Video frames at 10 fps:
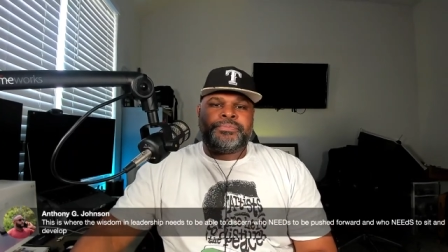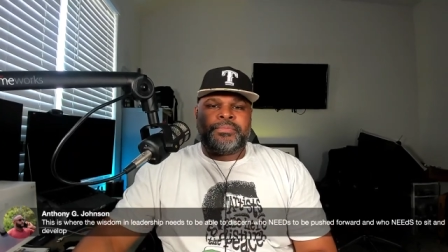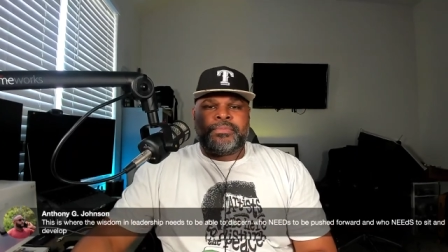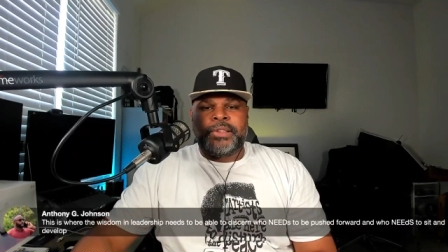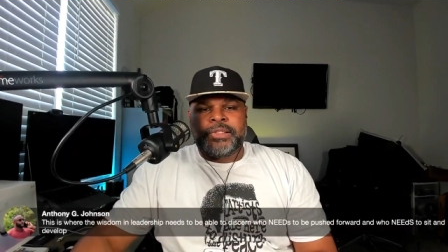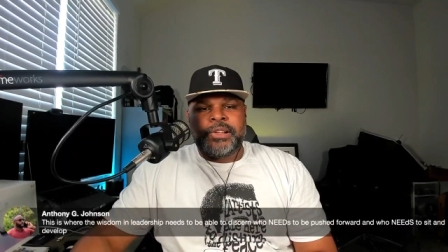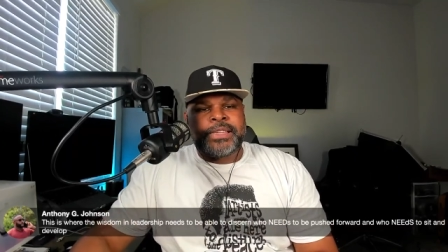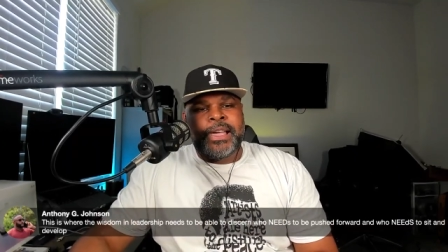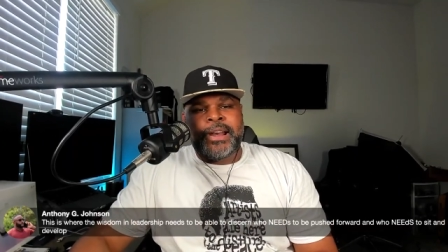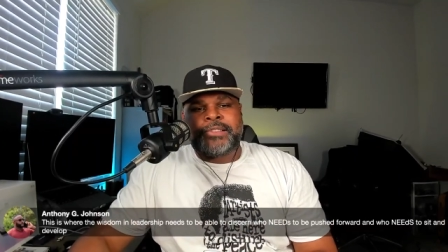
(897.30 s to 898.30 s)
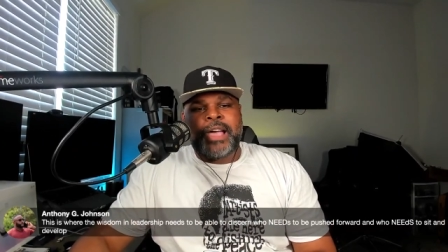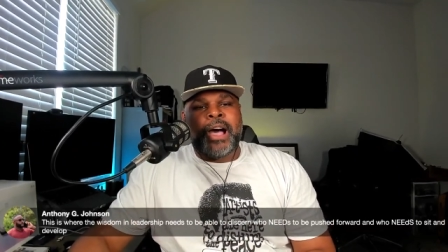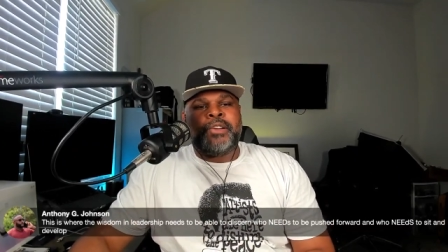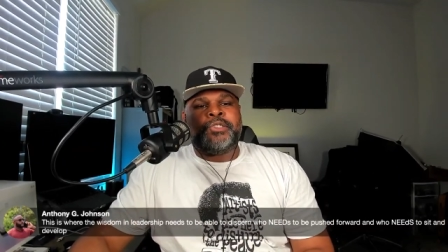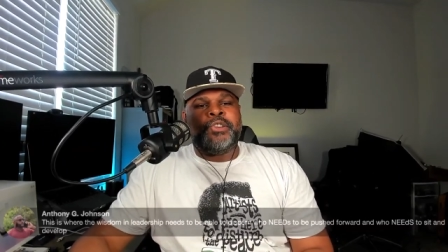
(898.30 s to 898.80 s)
This little thing that
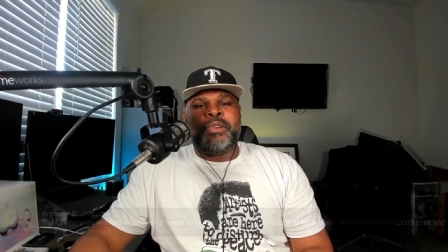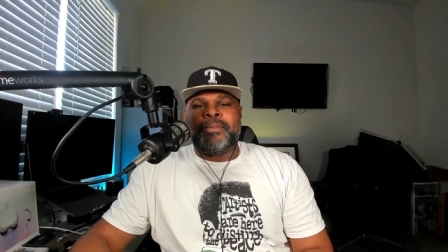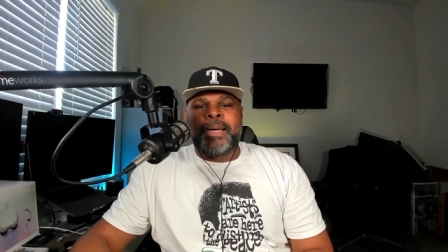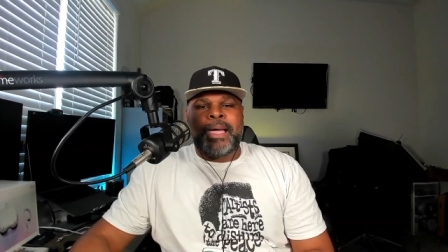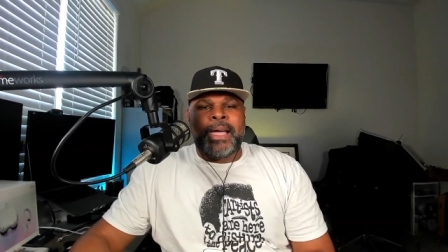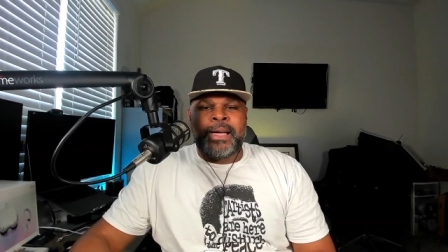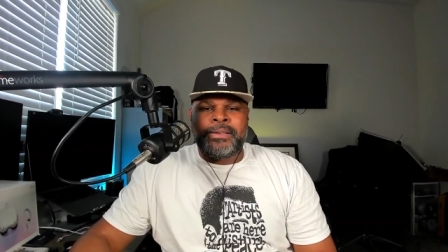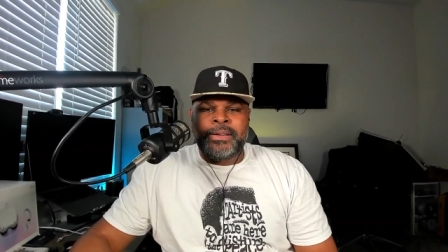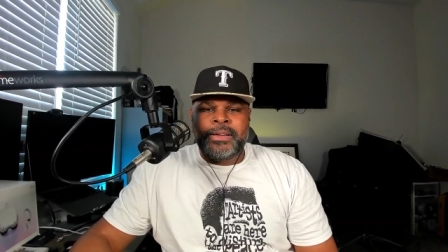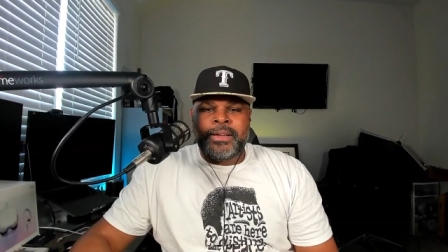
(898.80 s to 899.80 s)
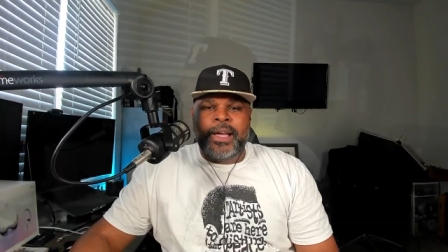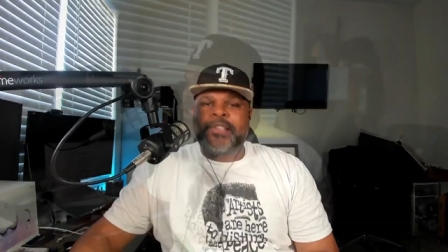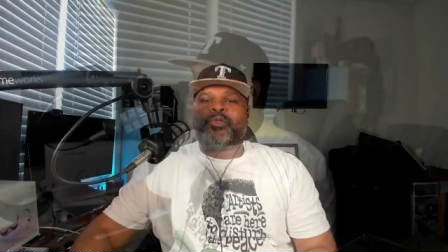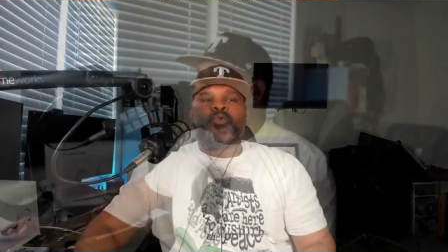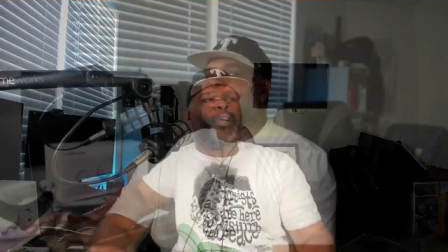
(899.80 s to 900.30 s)
y'all doing, man,
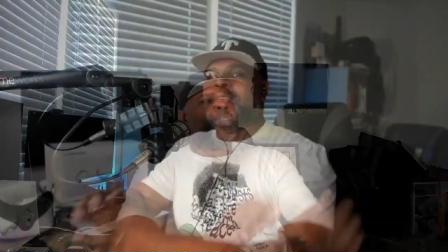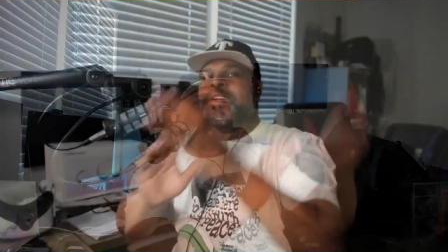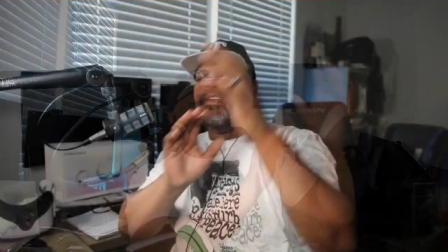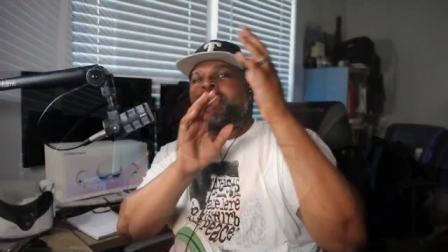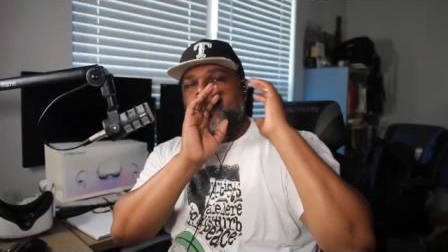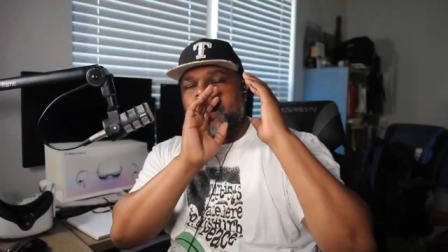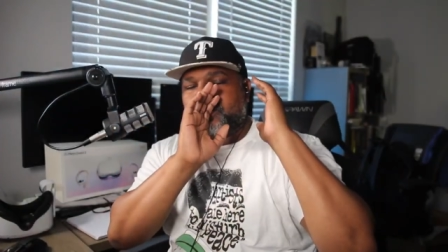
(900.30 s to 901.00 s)
it's really, it's